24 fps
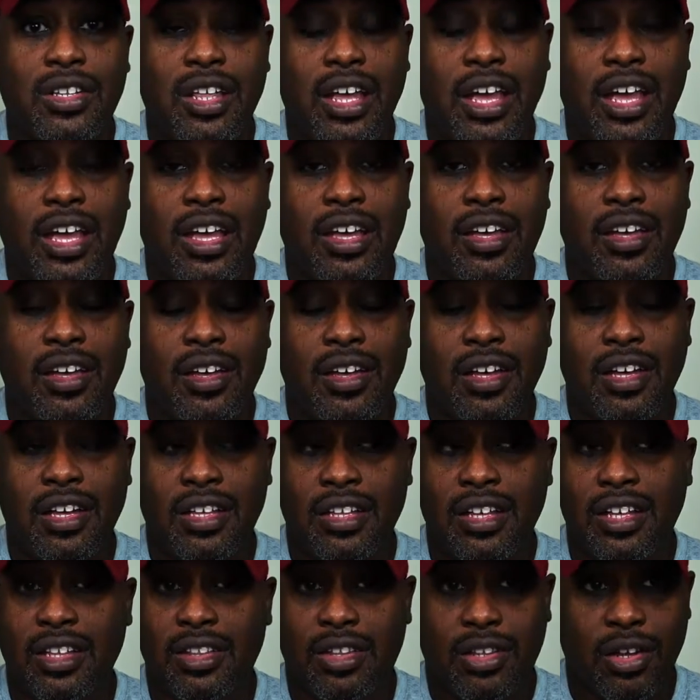today
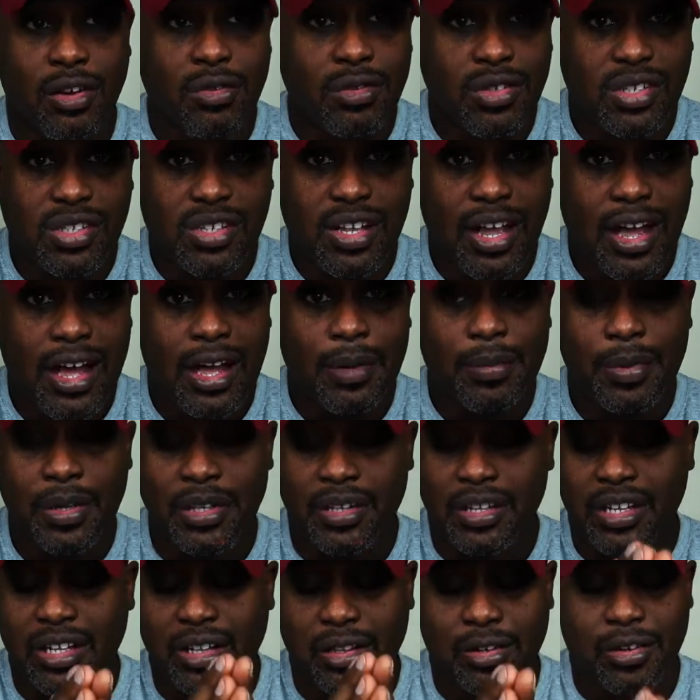and I don't stop
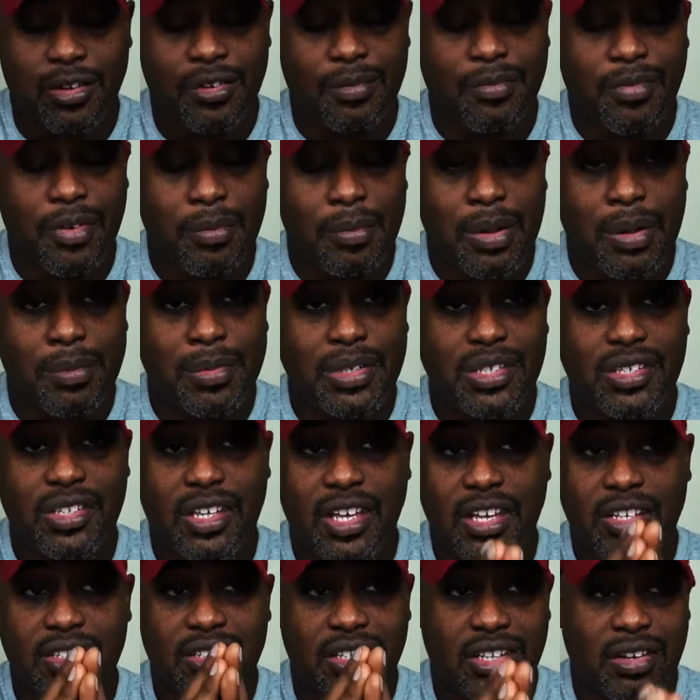and I learn from my
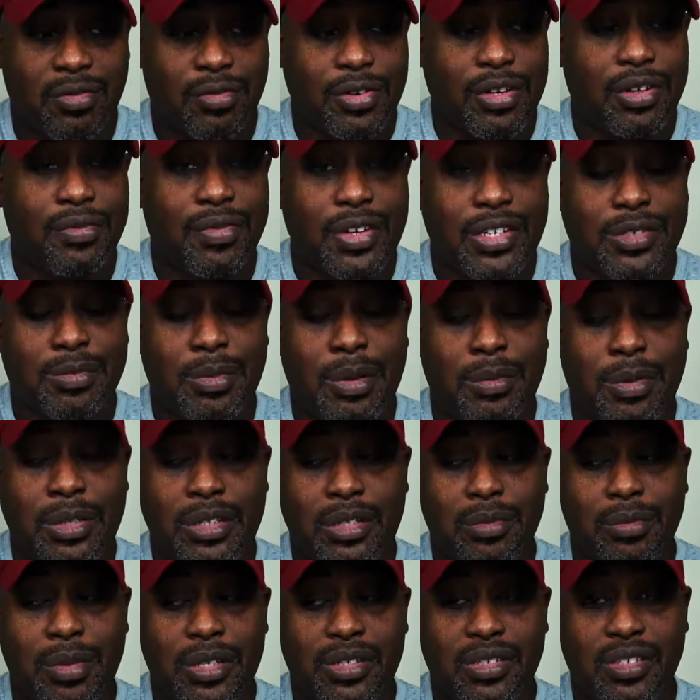mistakes and I reinvest my
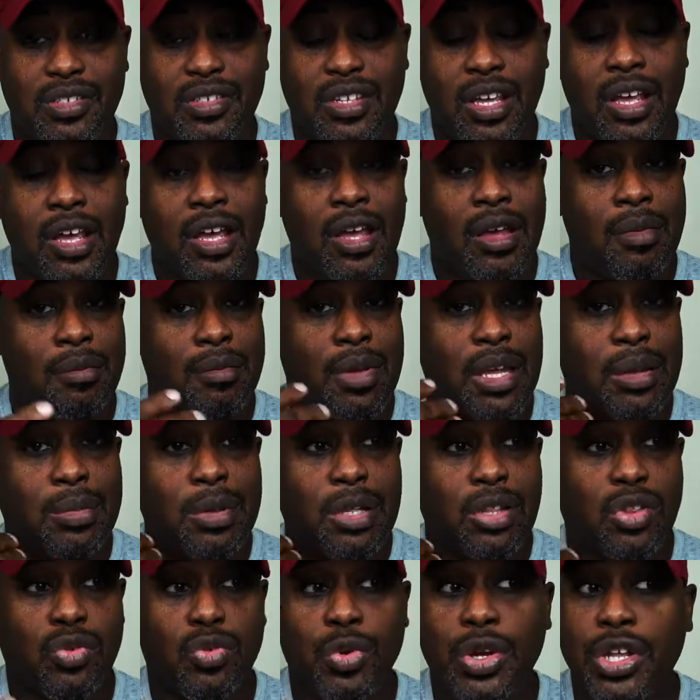money in business,
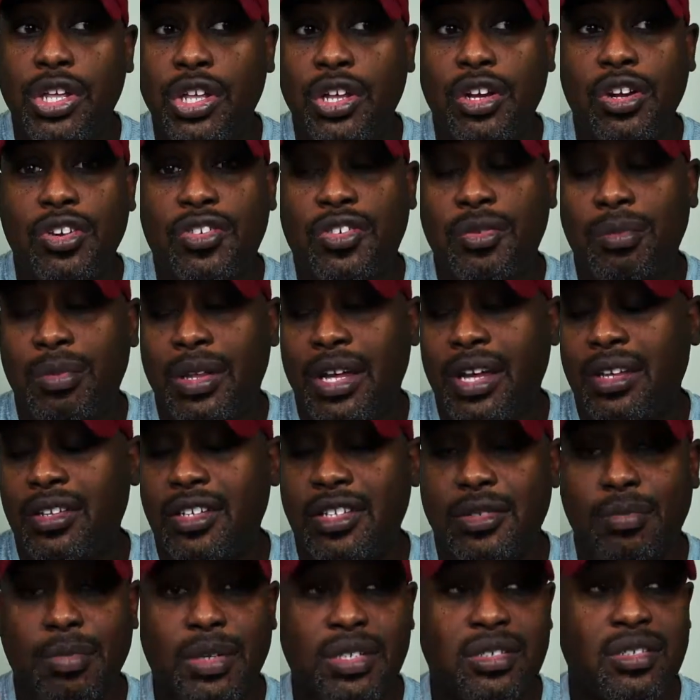maybe 3 years from now,
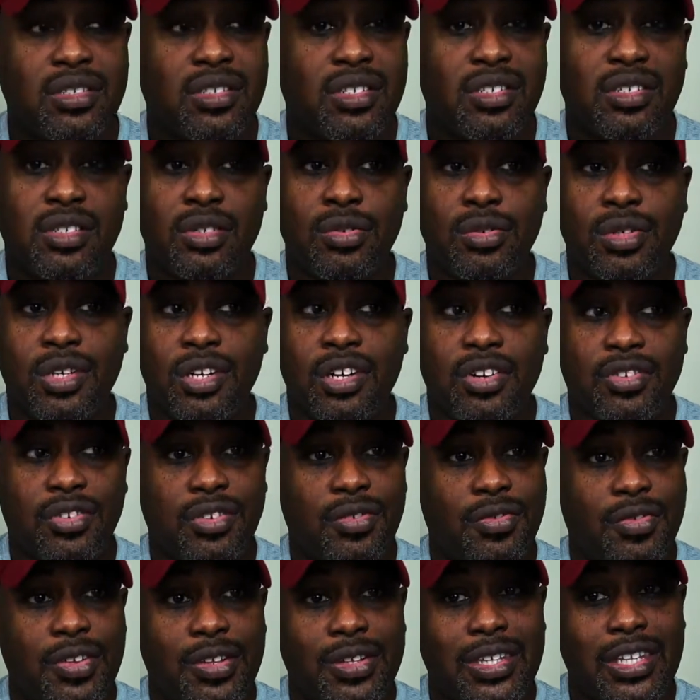this business is doing
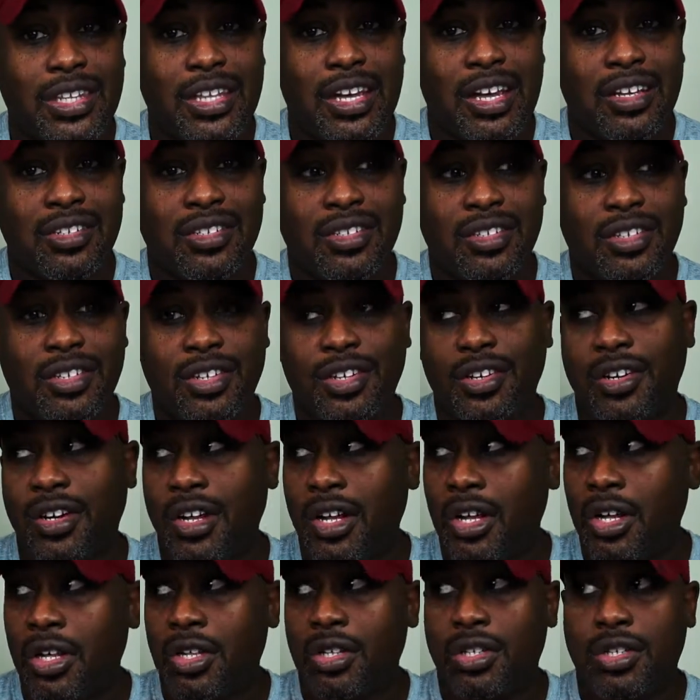$150,000 a year,
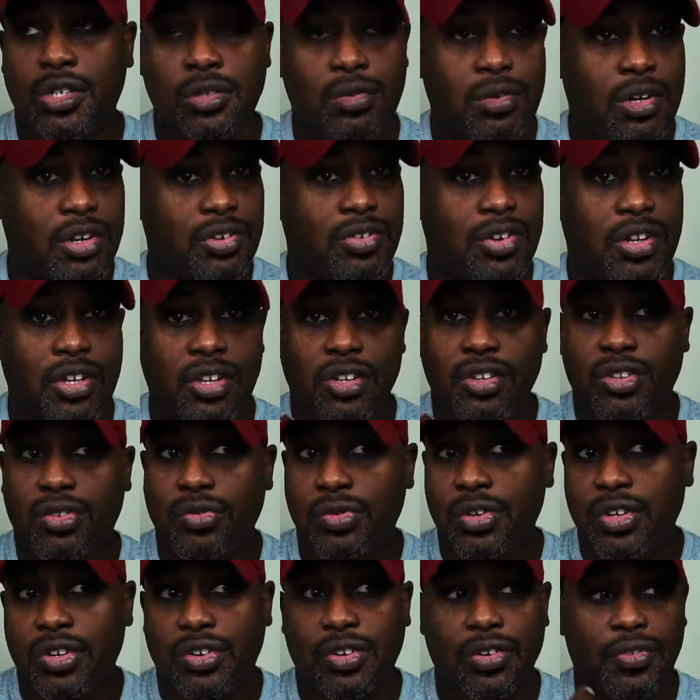200,
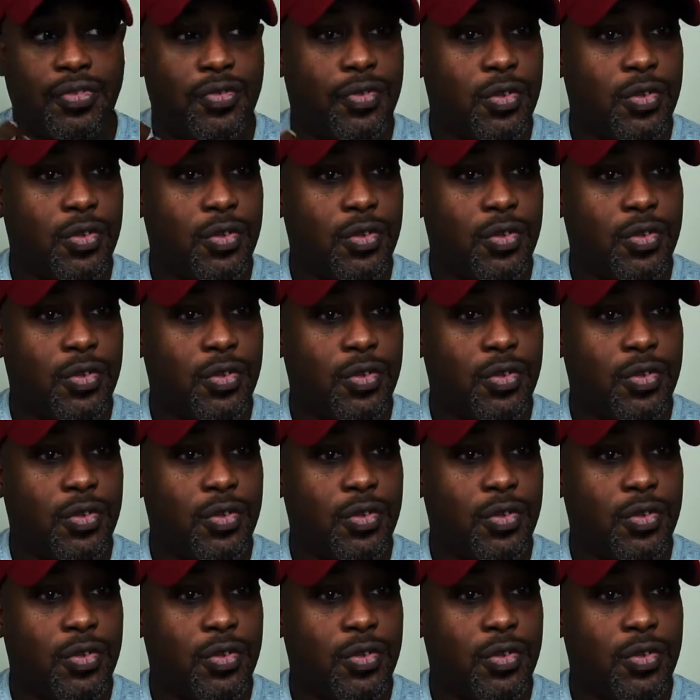300,